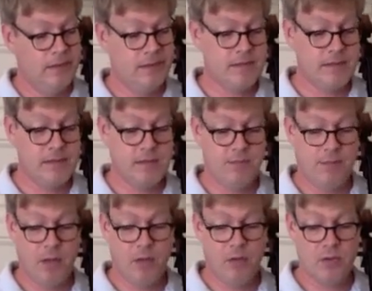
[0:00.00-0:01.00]
This is the
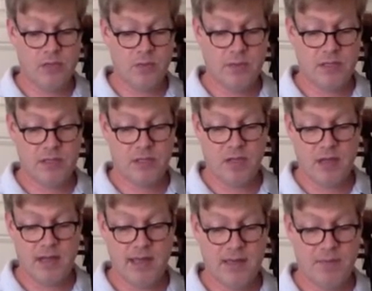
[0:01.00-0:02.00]
bow to which
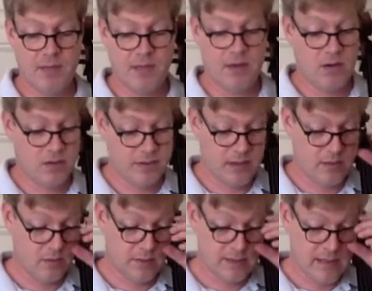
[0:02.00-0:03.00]
I compare all the
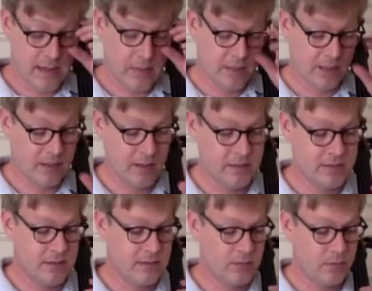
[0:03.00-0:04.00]
other ones now,
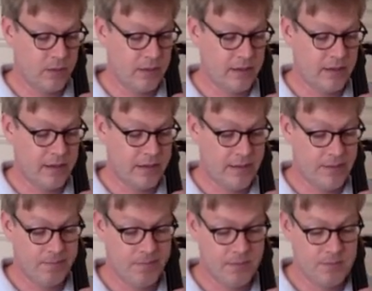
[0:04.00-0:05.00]
because this one,
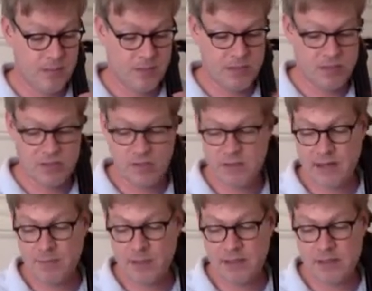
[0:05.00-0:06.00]
pretty much as soon as
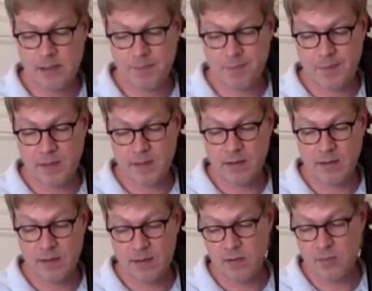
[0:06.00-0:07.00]
I picked it up
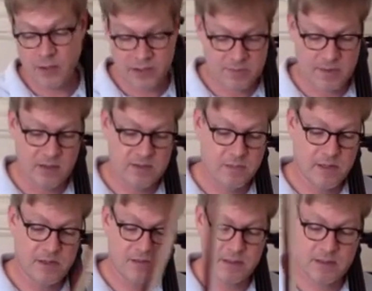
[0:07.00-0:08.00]
and other more experienced
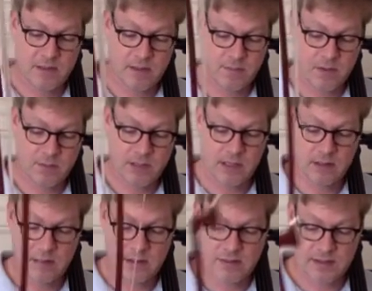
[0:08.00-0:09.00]
players picked it up, they
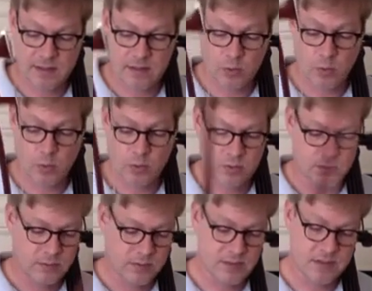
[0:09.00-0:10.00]
immediately said, oh,
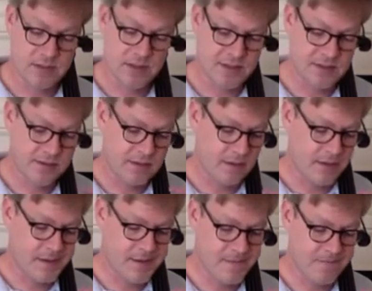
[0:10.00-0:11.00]
well, this is nice.
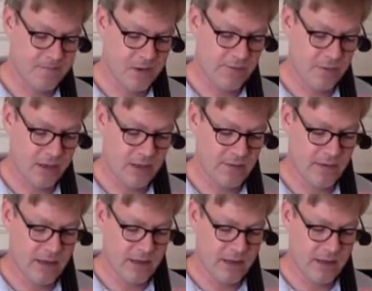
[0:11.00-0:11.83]
Very forgiving.